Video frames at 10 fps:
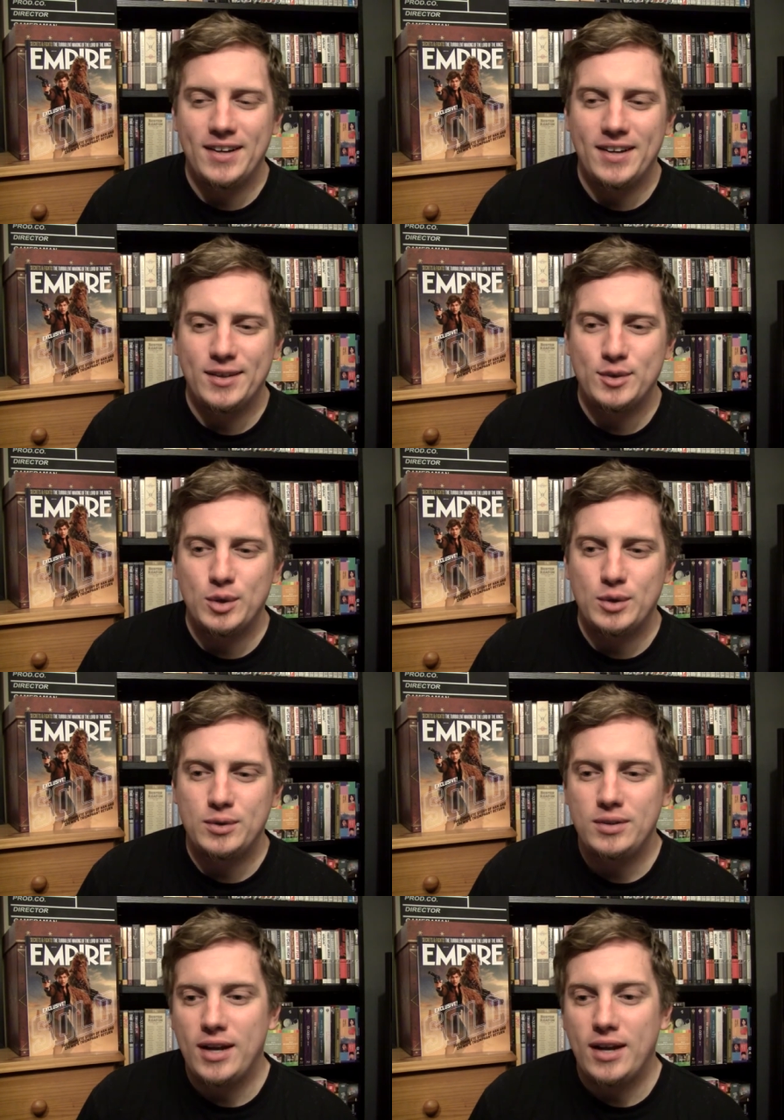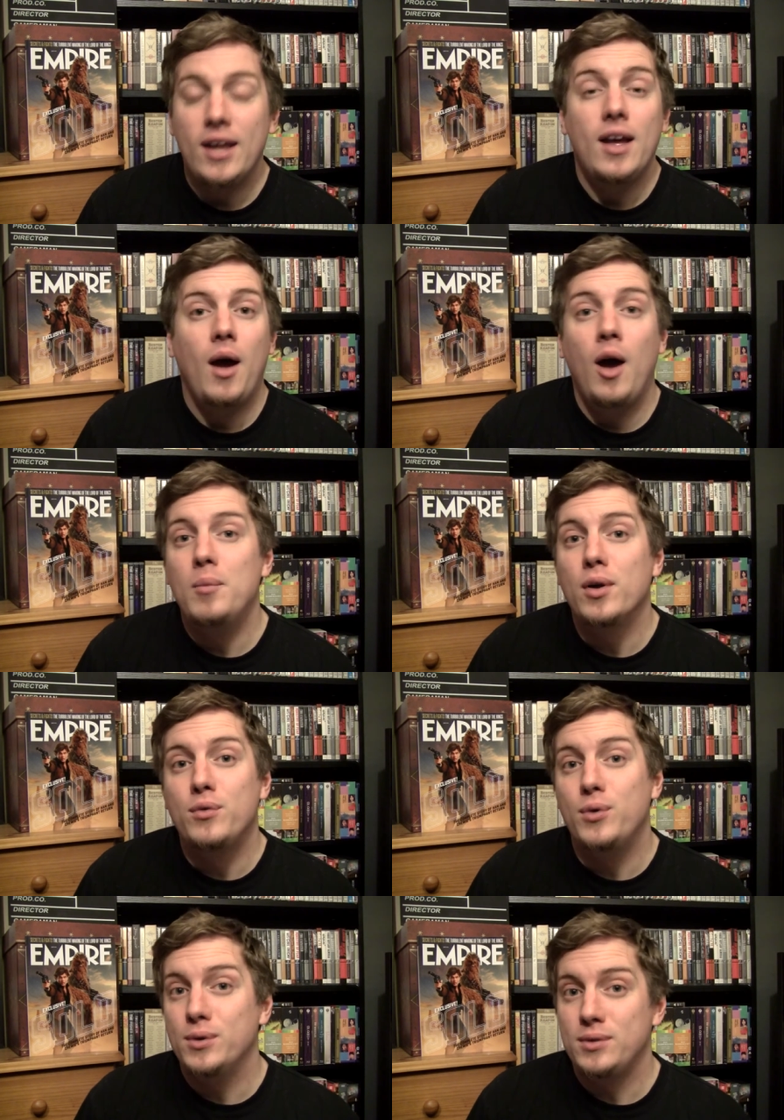Uh, so, yeah, I'm looking
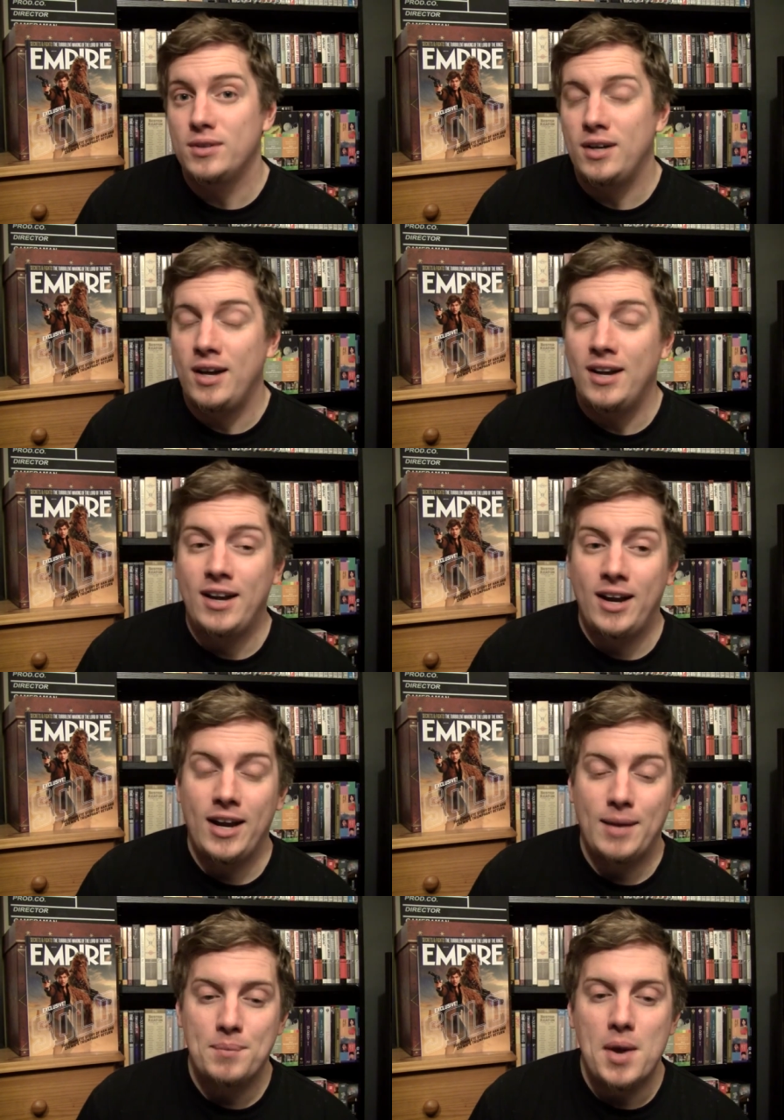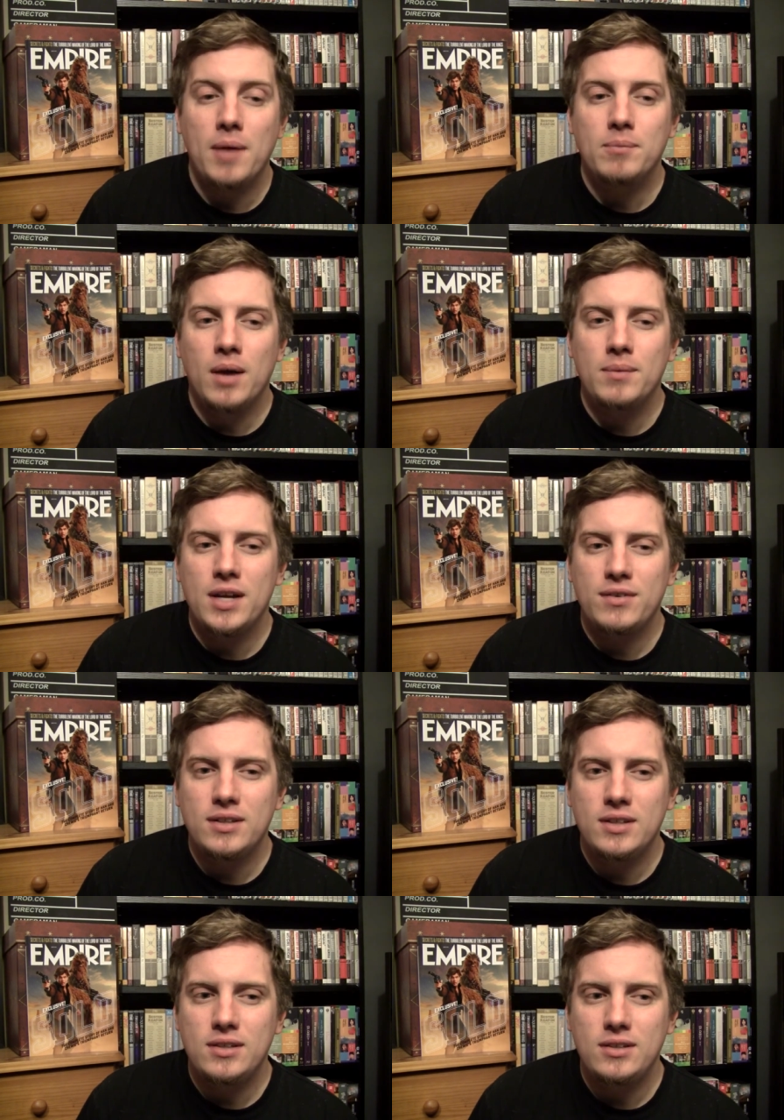forward to it. I, I am, but I'm, I'm
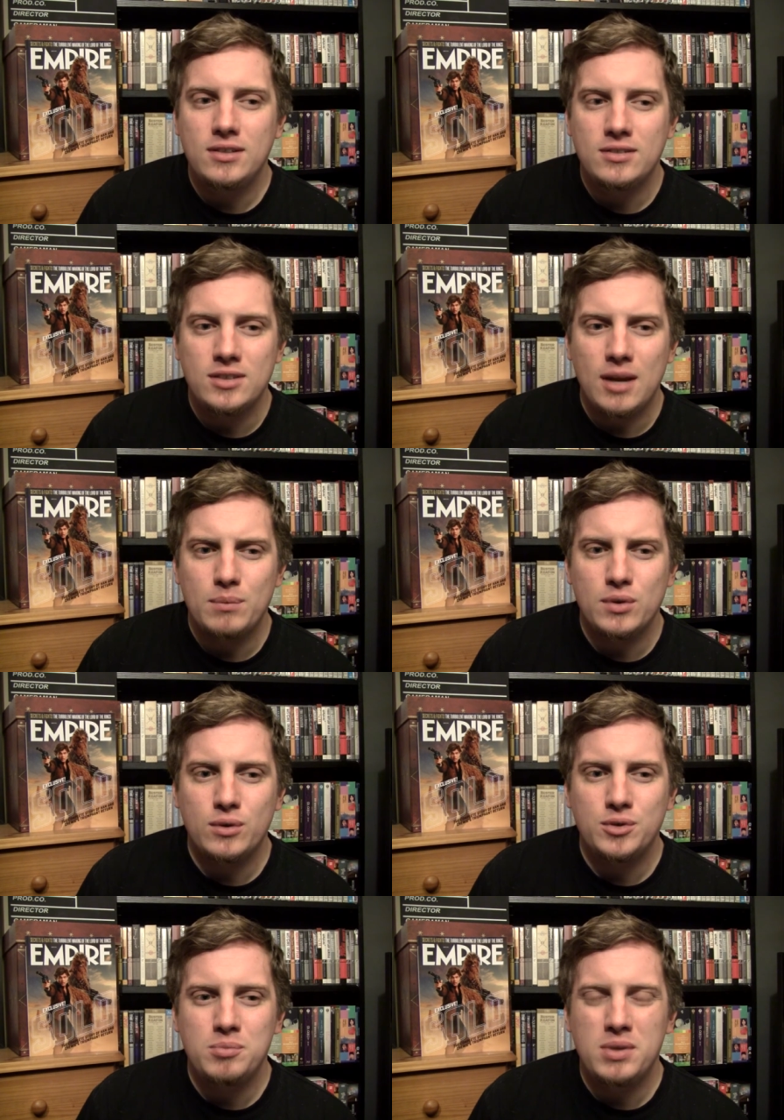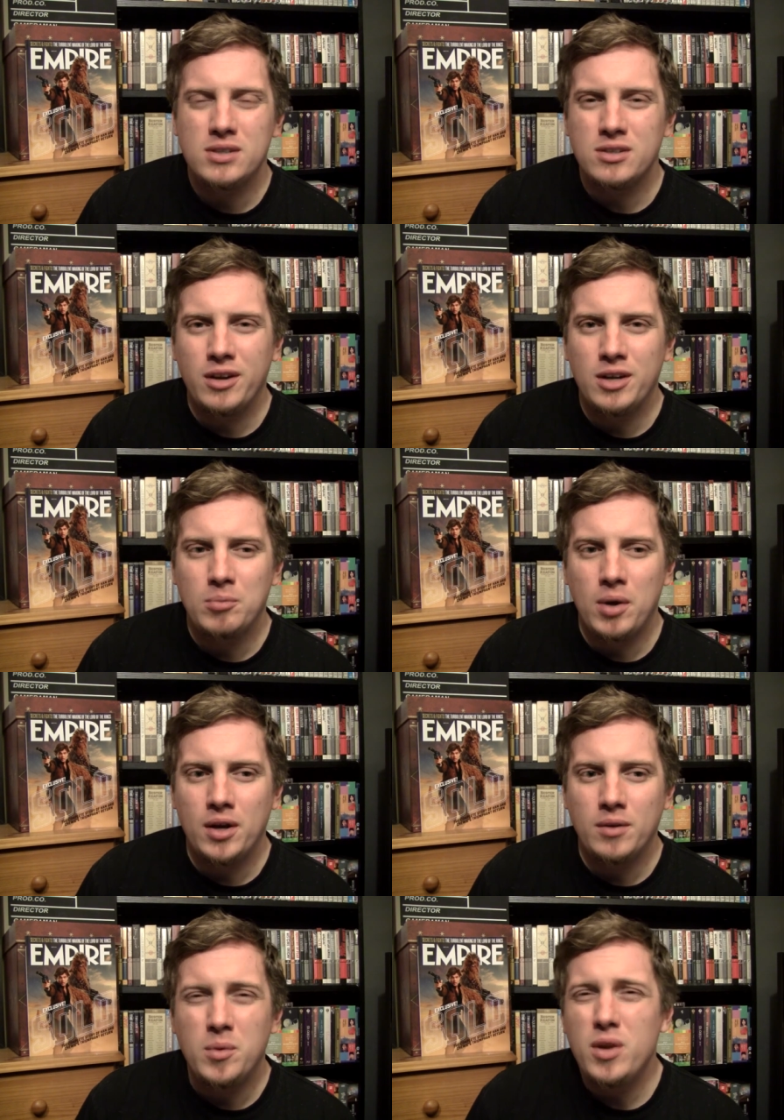definitely sceptical to be excited
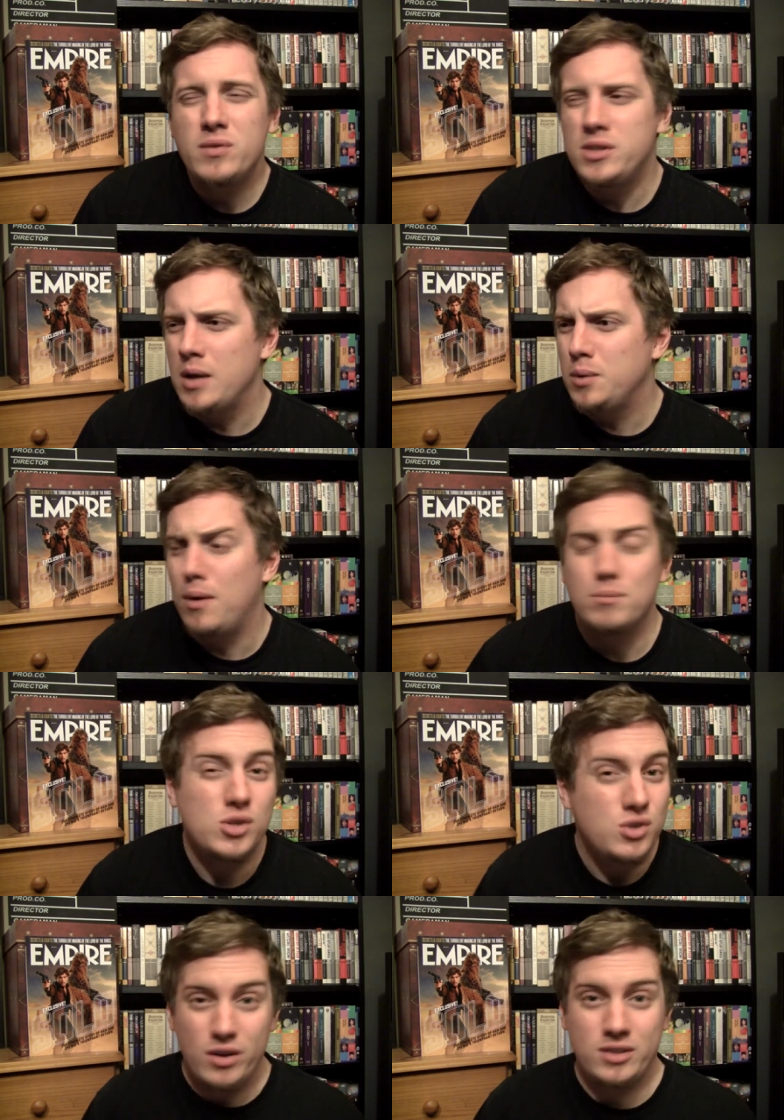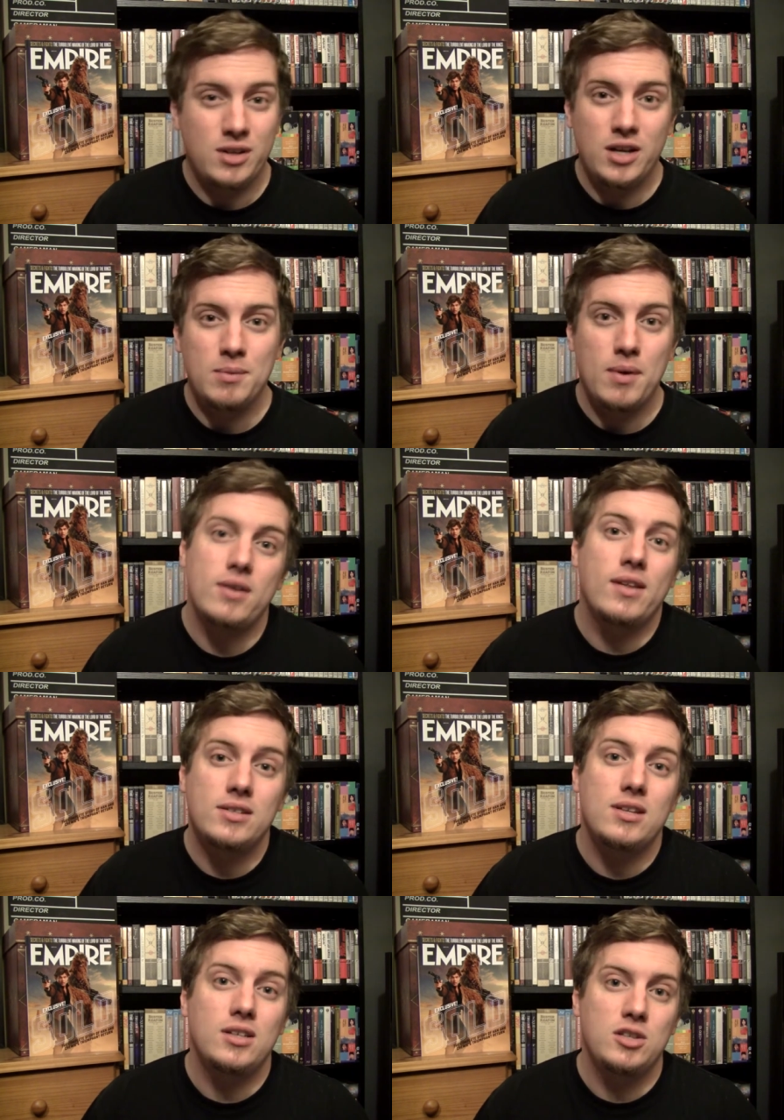about it. Well, not even sceptical, I'm just not excited about it.
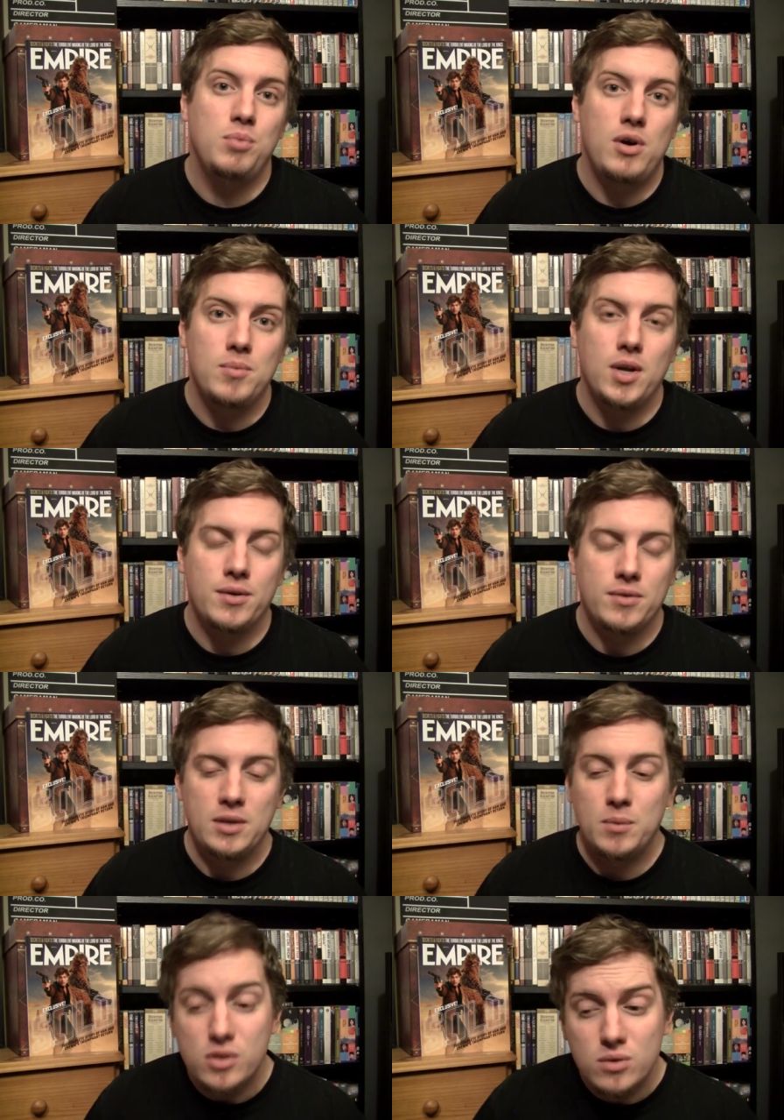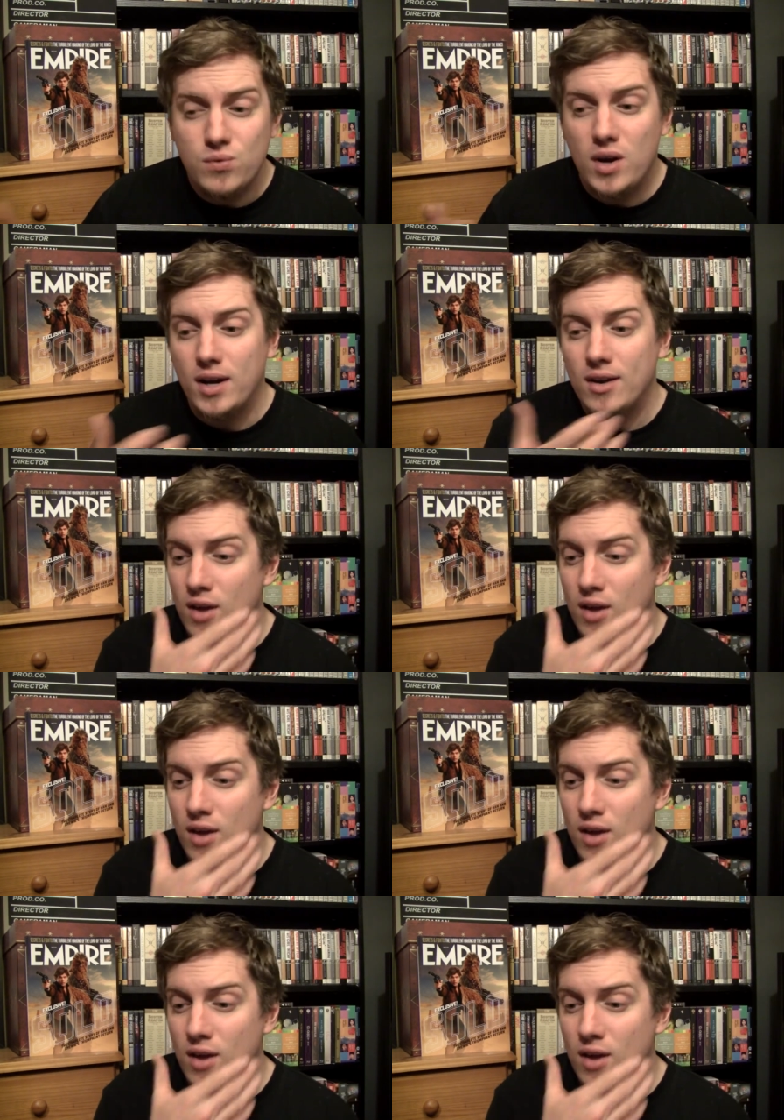That's that's the bottom line, really, which is fine.